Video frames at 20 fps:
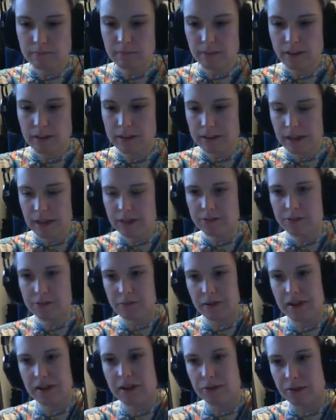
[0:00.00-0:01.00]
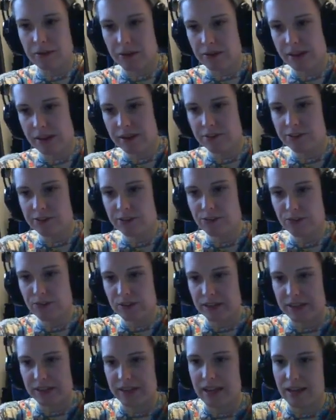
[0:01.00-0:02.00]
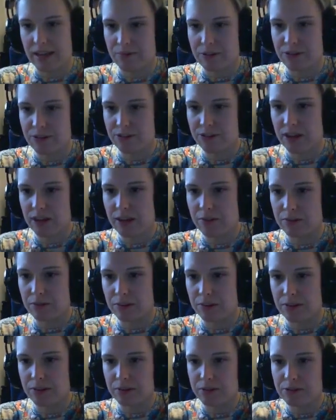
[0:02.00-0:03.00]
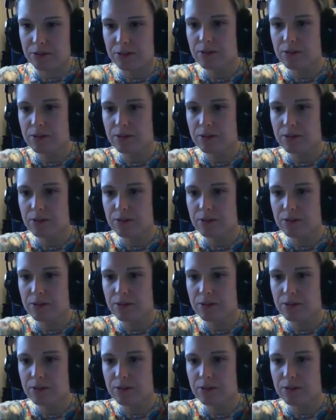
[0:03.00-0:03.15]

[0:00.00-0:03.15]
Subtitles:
Last pack, we got Excadrill again. We just had one of those.